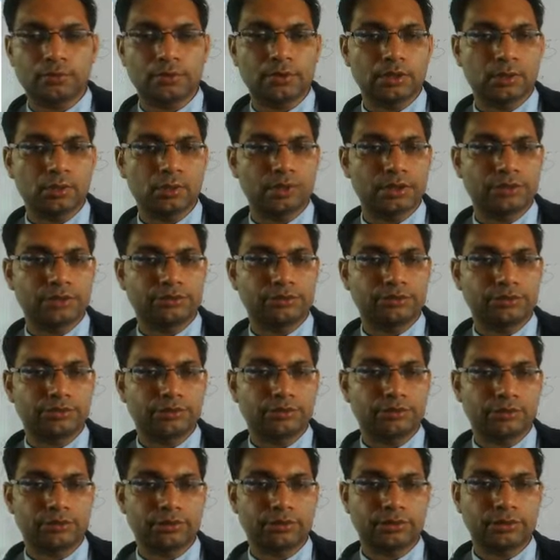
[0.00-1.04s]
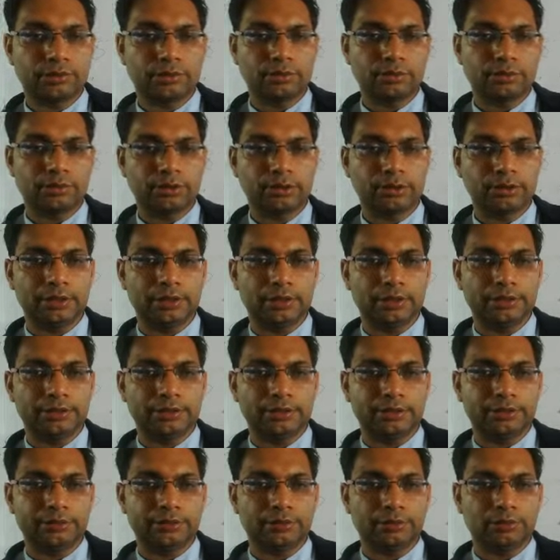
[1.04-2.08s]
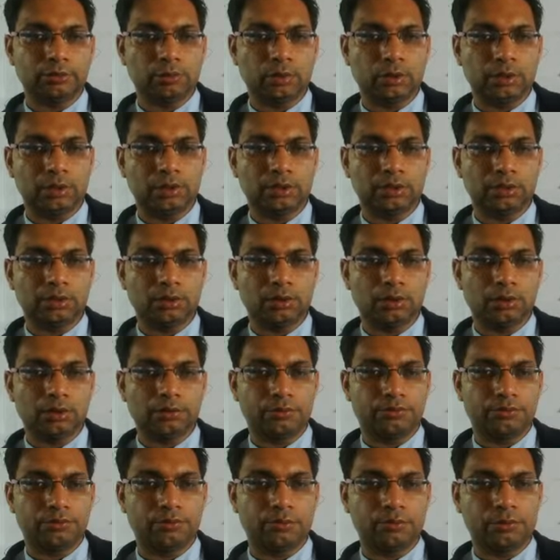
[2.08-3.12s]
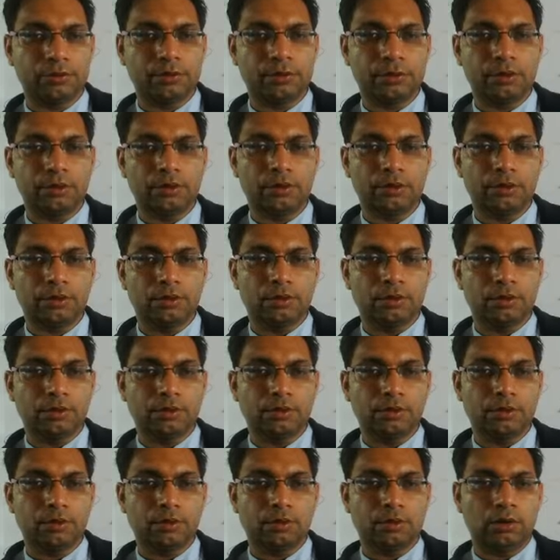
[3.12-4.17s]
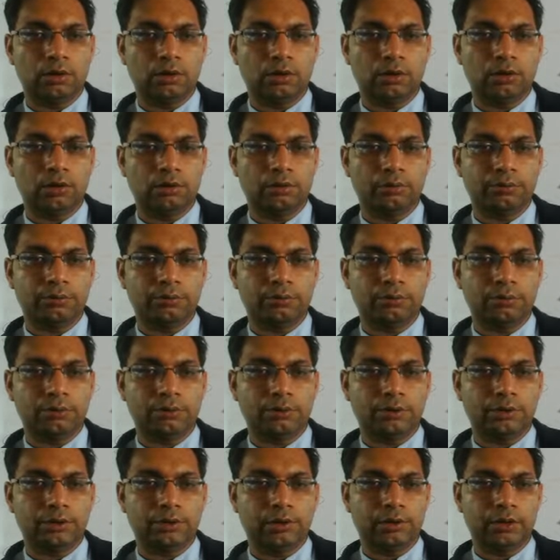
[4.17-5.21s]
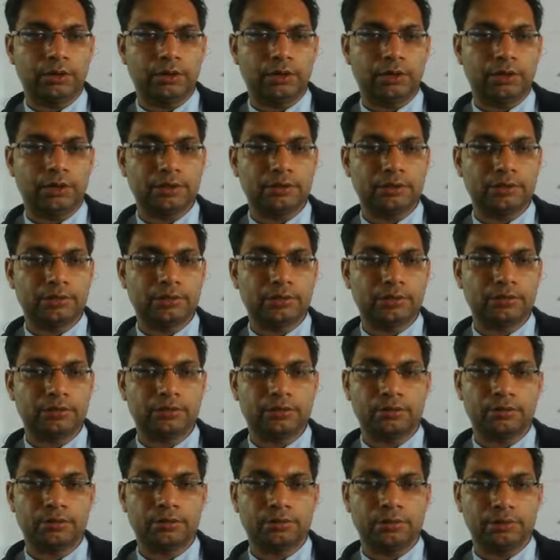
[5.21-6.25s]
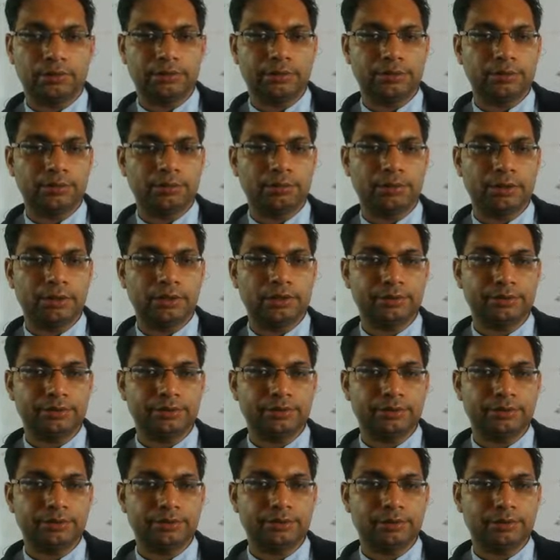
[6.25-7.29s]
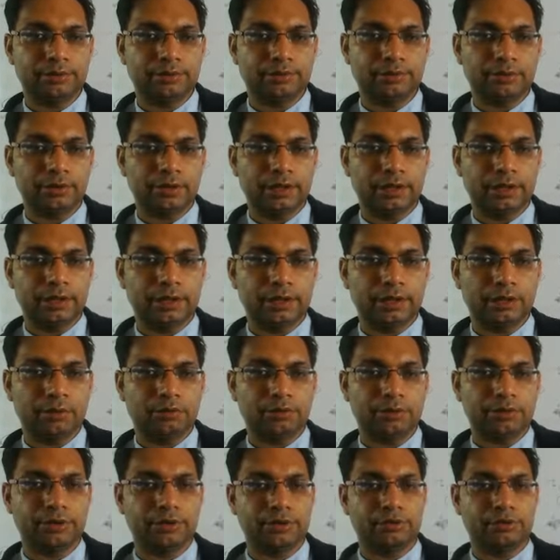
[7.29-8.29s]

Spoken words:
which is looking like this: 1 of log 48 is the base and number is